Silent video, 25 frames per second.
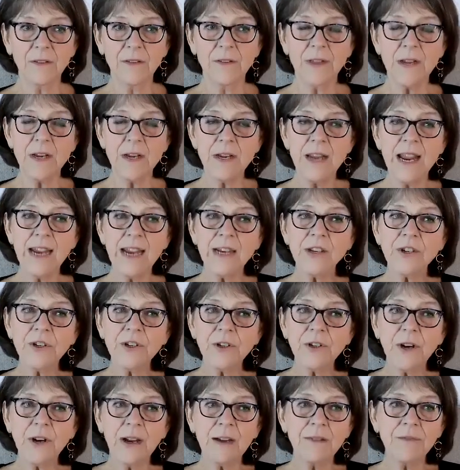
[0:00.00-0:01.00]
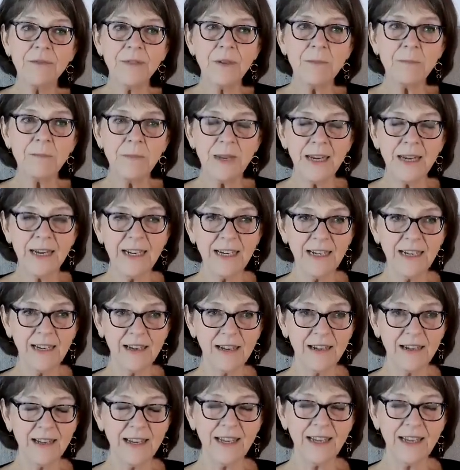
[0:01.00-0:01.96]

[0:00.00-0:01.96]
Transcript: nature of the media